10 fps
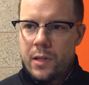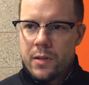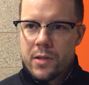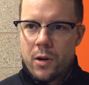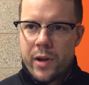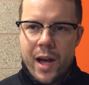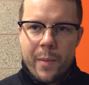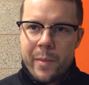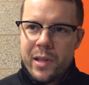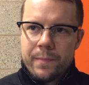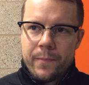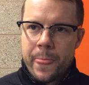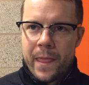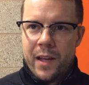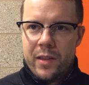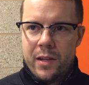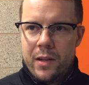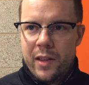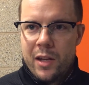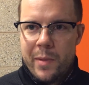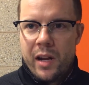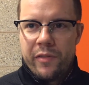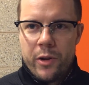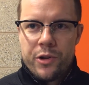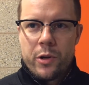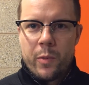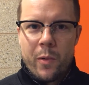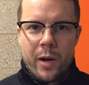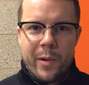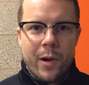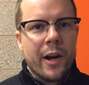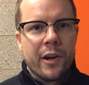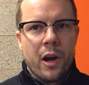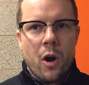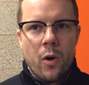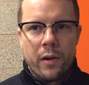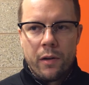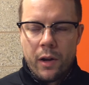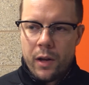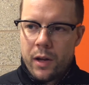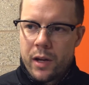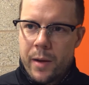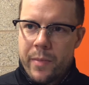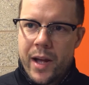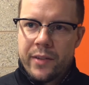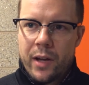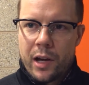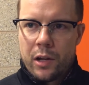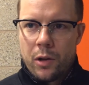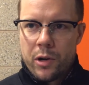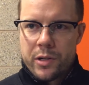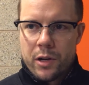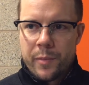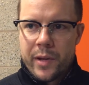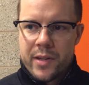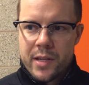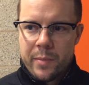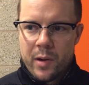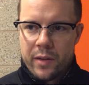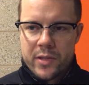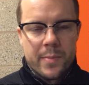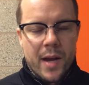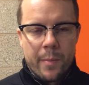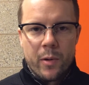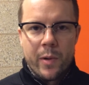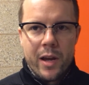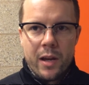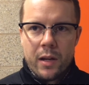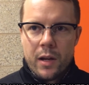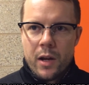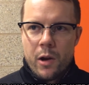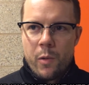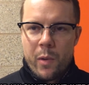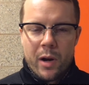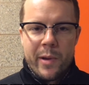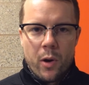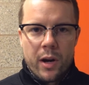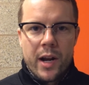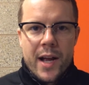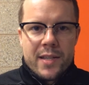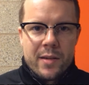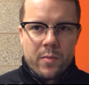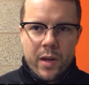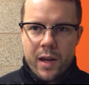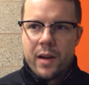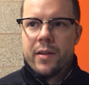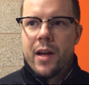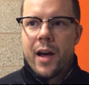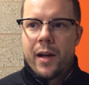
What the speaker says: So yeah, in the immediate future, we want to be ready to go, and come that Kelowna tournament in the middle of September, we want to be organized and